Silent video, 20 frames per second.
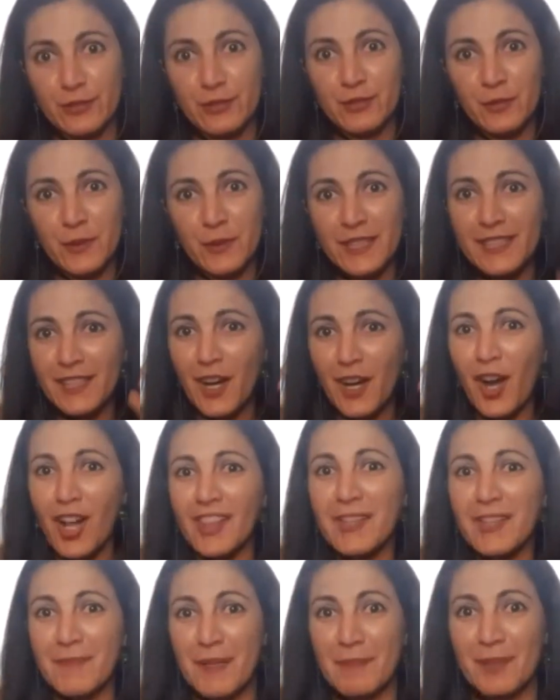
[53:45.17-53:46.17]
We need all
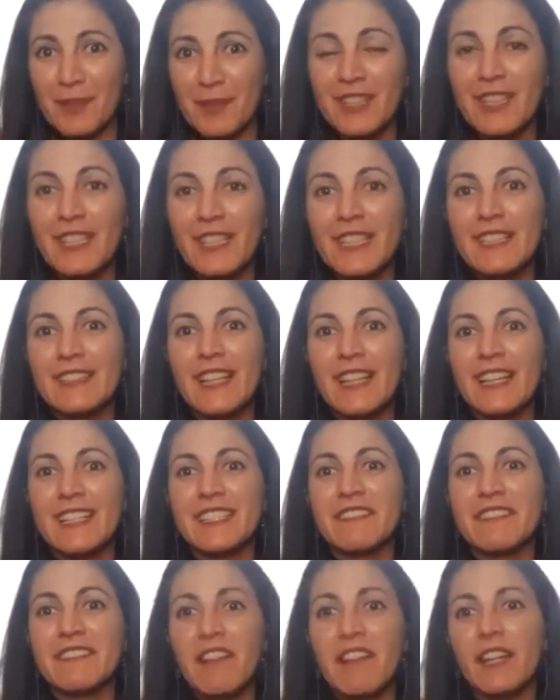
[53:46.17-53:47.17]
the people that
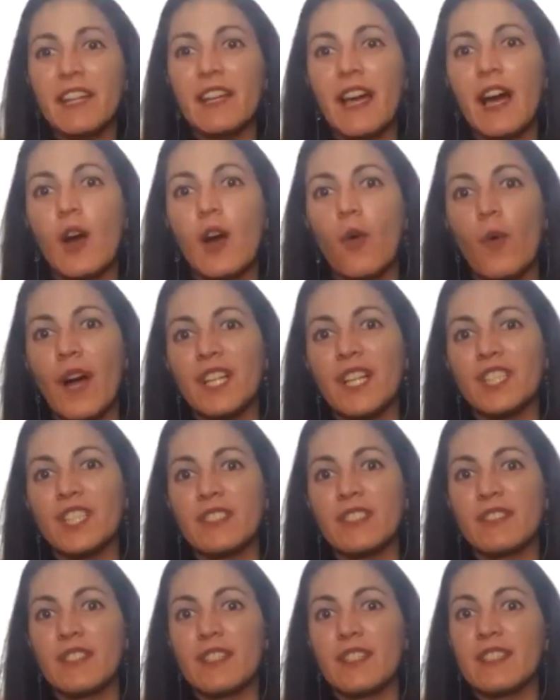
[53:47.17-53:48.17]
is right now
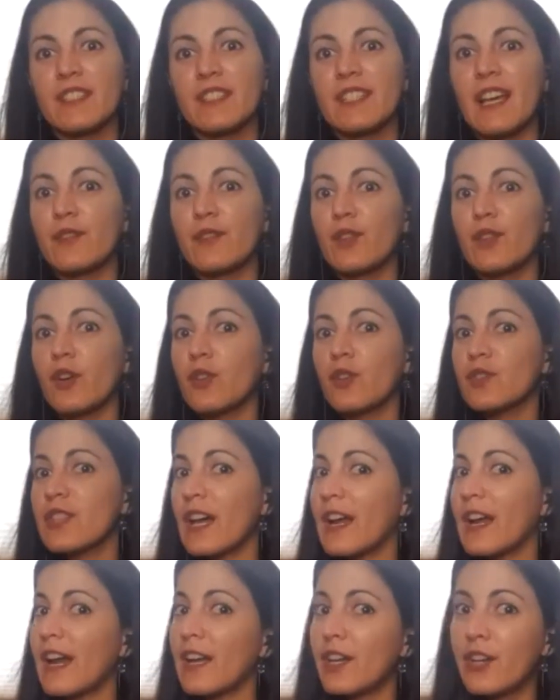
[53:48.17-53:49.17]
watching this, and those
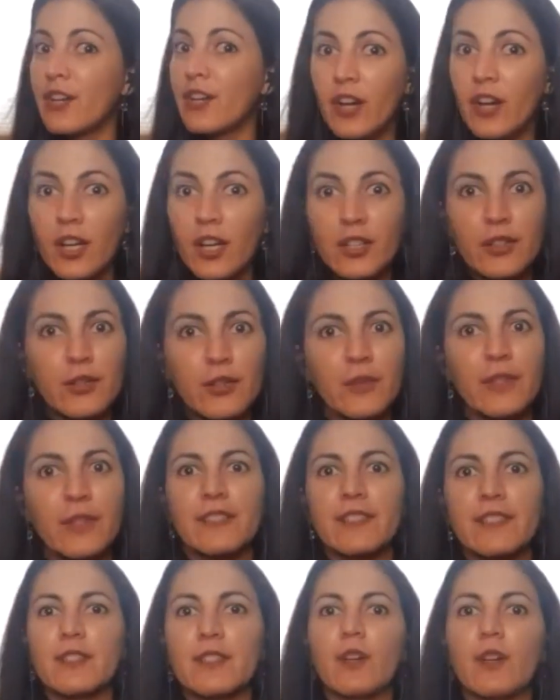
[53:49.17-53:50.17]
that are not
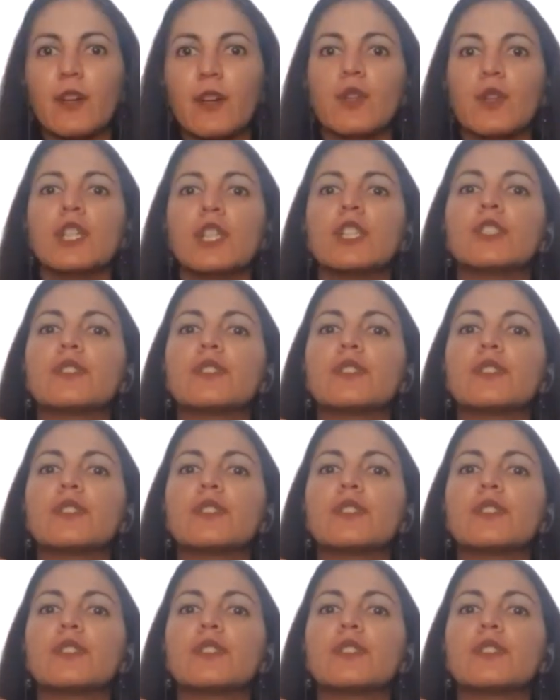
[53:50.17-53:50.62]
doing so,